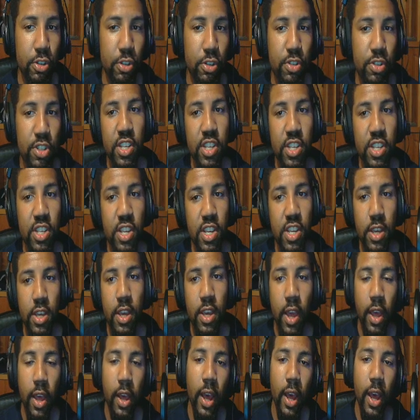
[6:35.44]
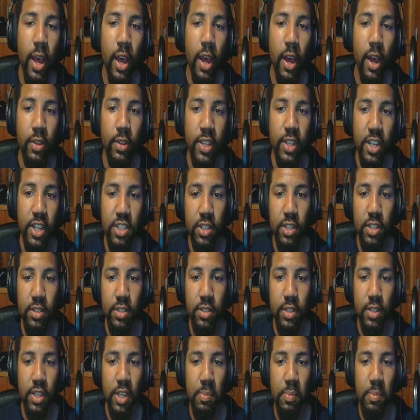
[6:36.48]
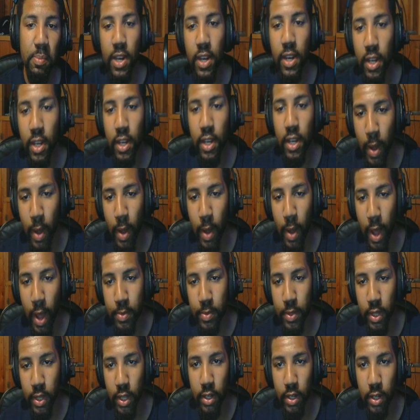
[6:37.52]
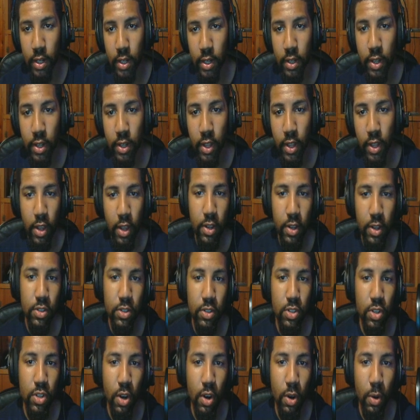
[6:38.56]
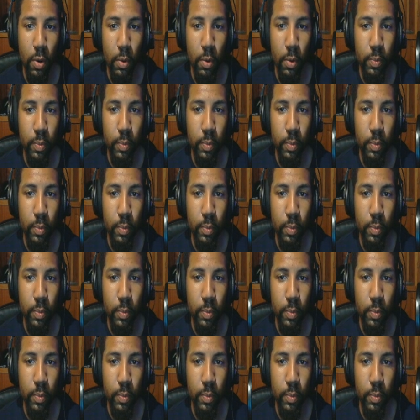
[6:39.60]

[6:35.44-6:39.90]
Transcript: see how that just immediately popped in? So,